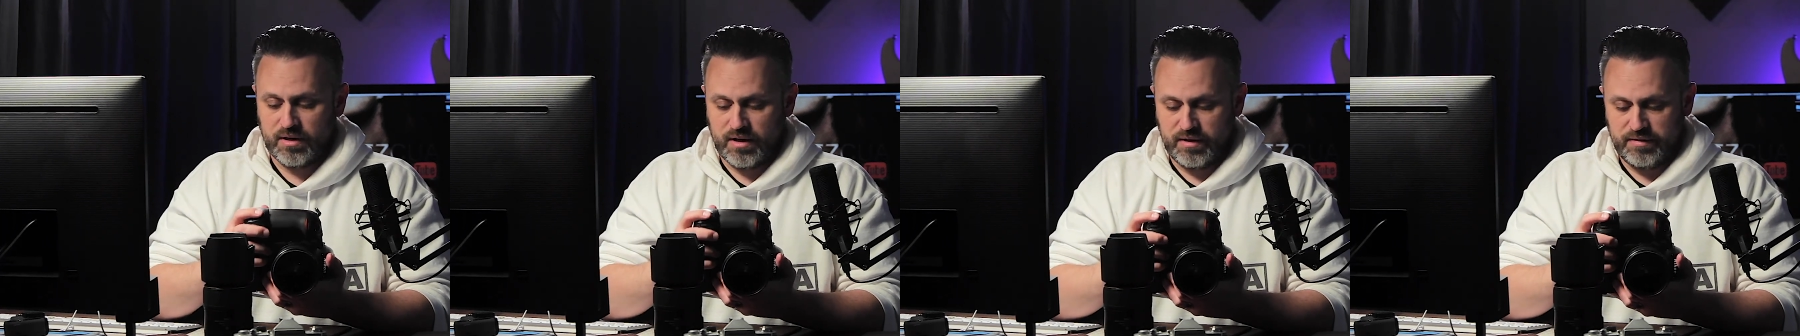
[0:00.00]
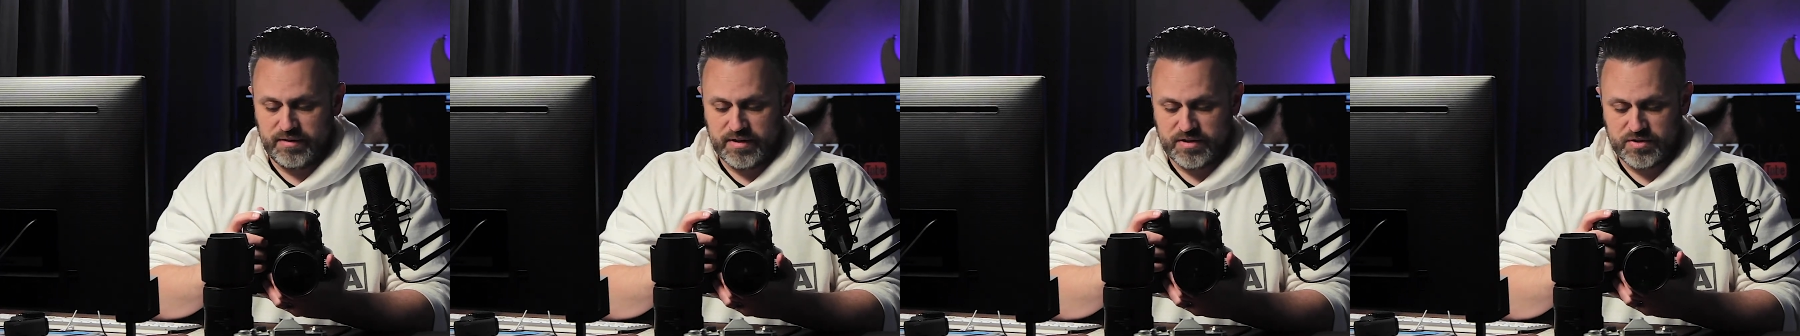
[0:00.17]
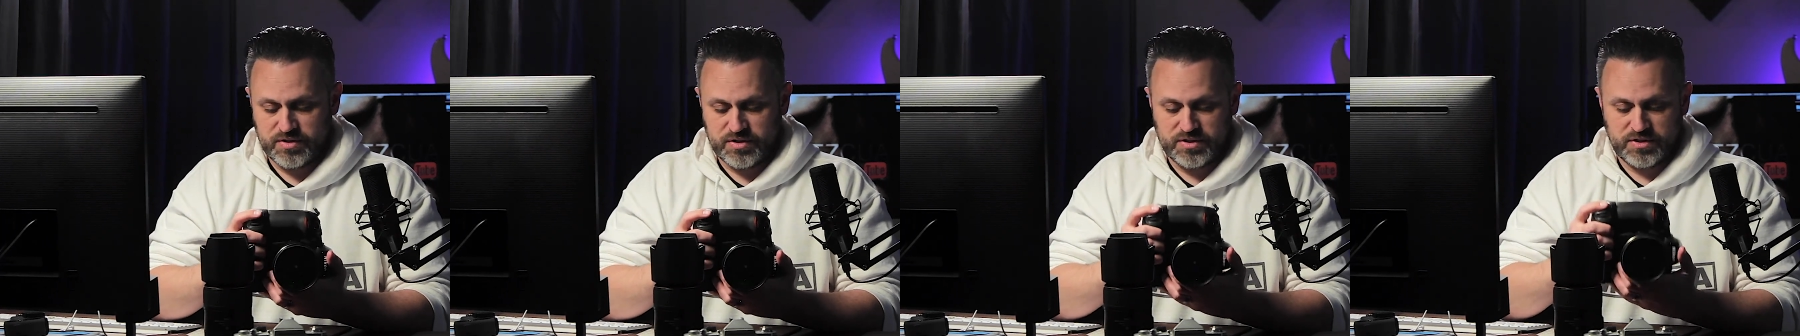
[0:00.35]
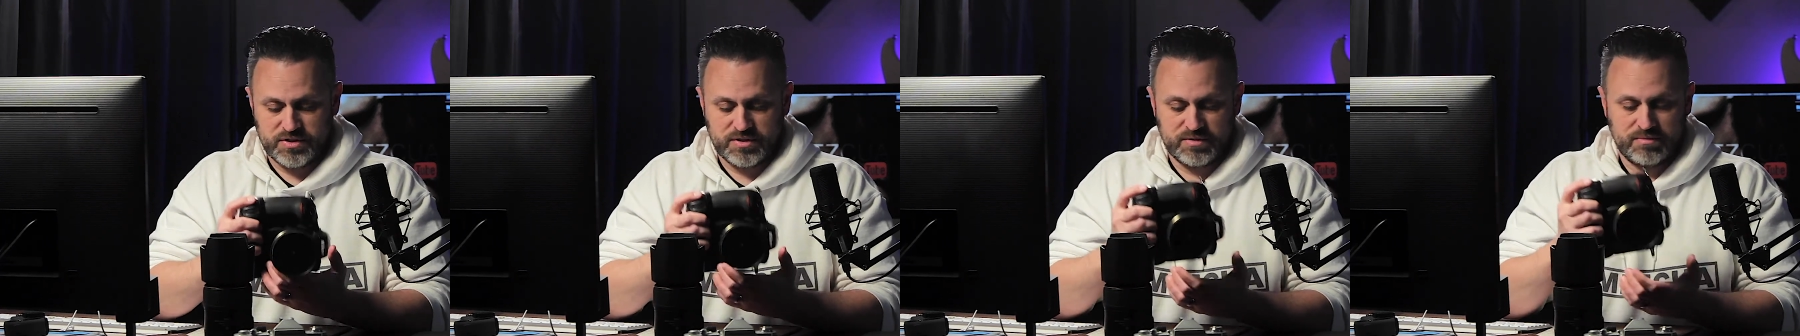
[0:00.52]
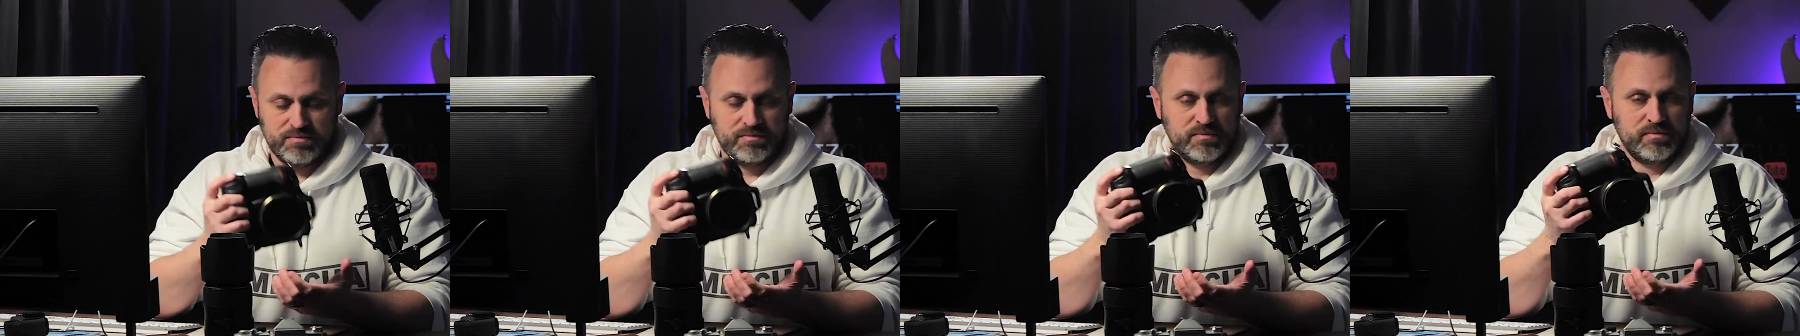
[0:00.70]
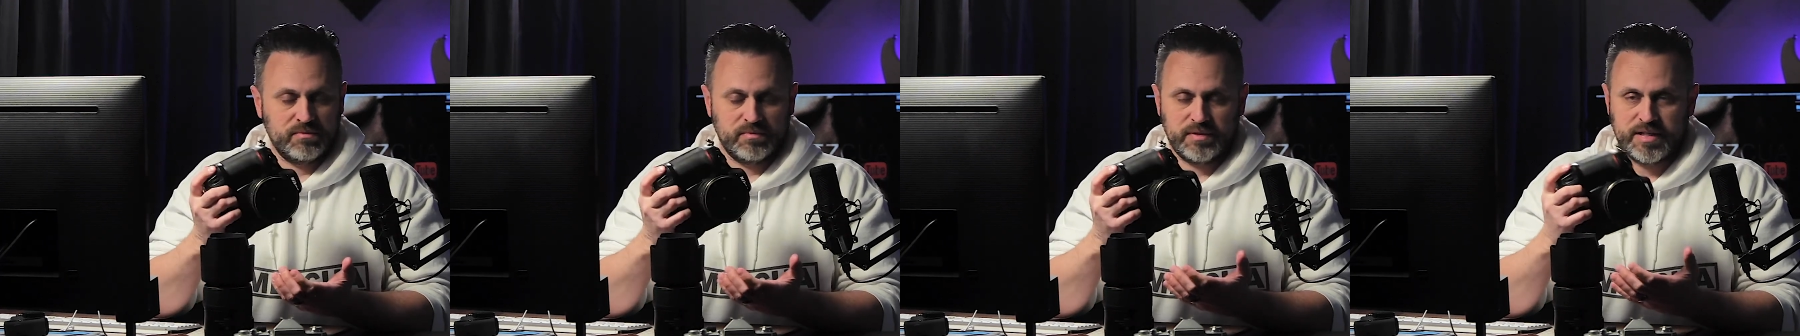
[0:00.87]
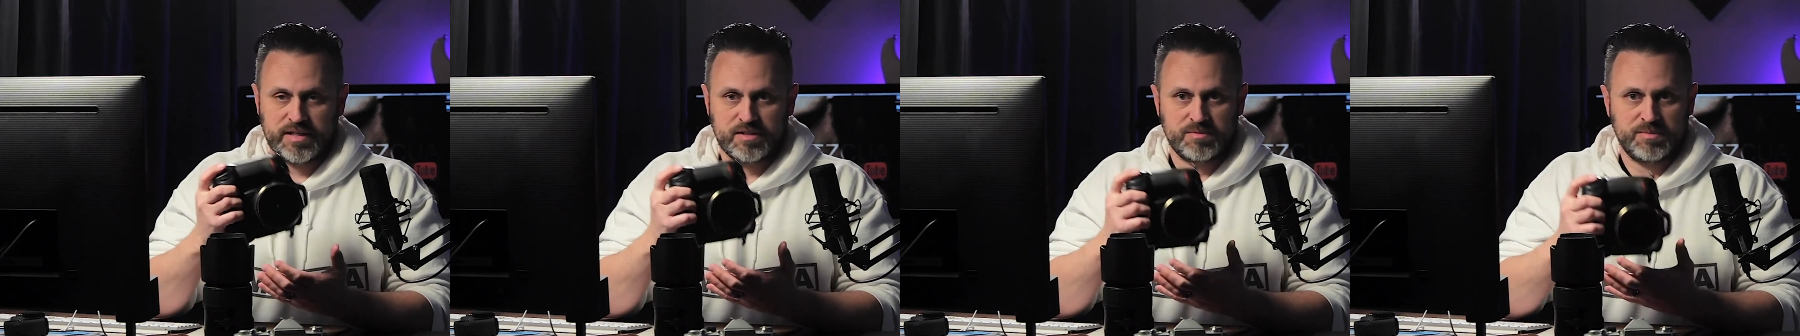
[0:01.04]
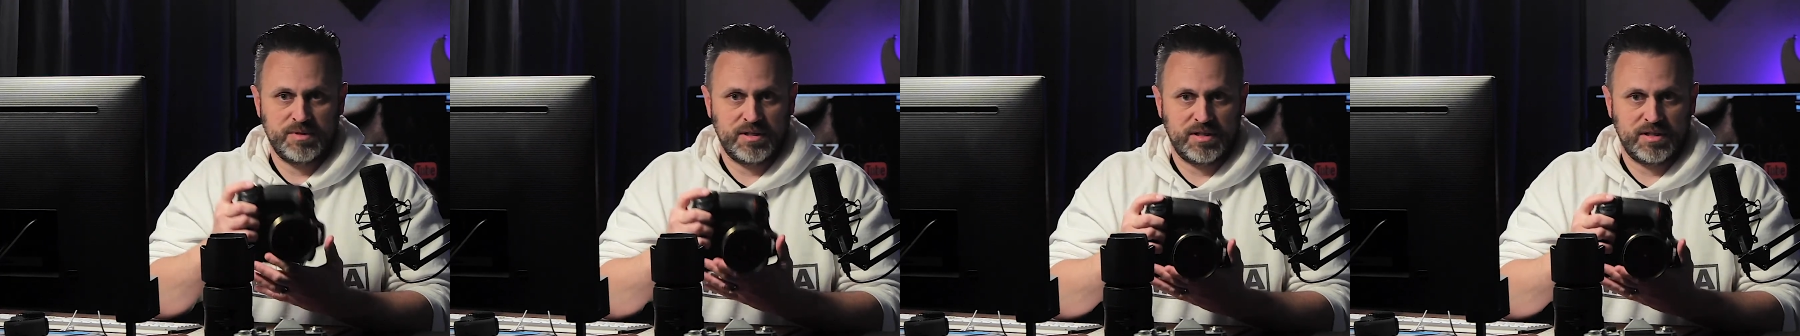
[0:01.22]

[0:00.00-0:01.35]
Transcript: and this just lets me